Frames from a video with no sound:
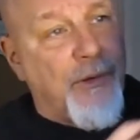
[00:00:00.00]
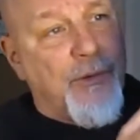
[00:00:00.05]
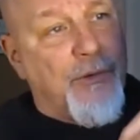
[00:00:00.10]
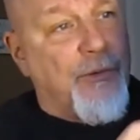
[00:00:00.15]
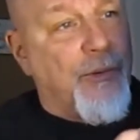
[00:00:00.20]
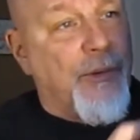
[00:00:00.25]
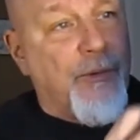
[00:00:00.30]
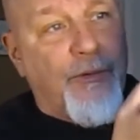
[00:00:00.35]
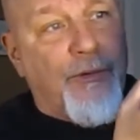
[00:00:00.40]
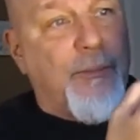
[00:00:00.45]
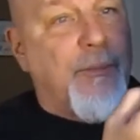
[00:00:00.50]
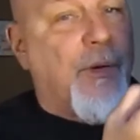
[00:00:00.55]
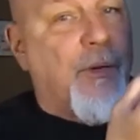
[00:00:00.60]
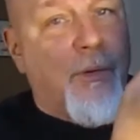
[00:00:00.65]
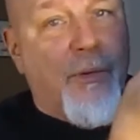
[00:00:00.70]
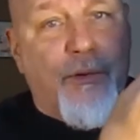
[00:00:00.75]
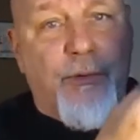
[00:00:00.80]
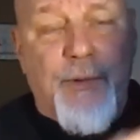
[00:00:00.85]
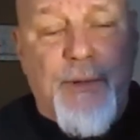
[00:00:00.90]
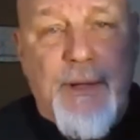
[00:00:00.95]
drilled some
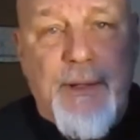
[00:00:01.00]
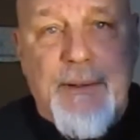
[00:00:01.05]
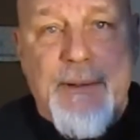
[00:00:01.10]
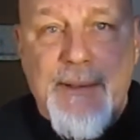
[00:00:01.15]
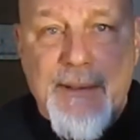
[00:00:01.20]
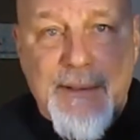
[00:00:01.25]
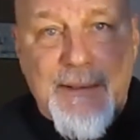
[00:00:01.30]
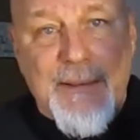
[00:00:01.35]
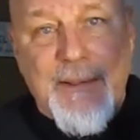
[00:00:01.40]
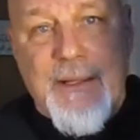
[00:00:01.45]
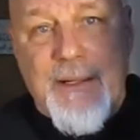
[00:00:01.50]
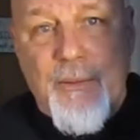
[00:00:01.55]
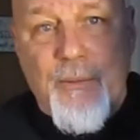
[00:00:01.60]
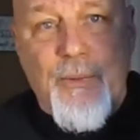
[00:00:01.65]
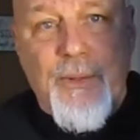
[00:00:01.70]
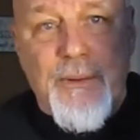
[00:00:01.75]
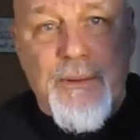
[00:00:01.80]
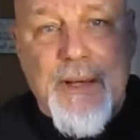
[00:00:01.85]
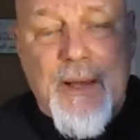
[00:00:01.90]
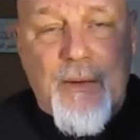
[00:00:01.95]
holes in it, and it
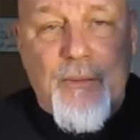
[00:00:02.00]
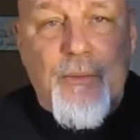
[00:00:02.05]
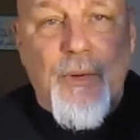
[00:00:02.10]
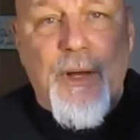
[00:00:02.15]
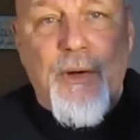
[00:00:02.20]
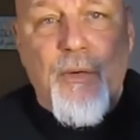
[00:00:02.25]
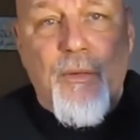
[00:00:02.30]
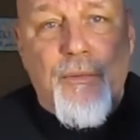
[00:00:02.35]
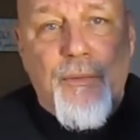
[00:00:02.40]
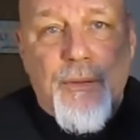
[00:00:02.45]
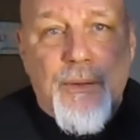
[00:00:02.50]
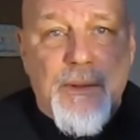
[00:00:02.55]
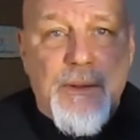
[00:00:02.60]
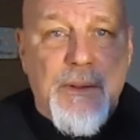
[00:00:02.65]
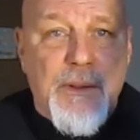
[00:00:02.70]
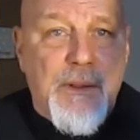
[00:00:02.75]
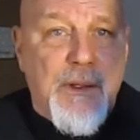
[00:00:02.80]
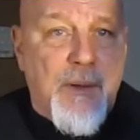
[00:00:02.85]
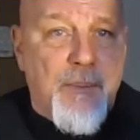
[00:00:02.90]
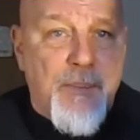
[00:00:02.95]
went down right over
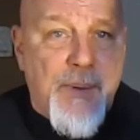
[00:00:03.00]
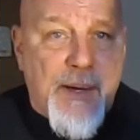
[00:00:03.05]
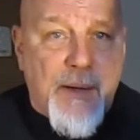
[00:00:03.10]
the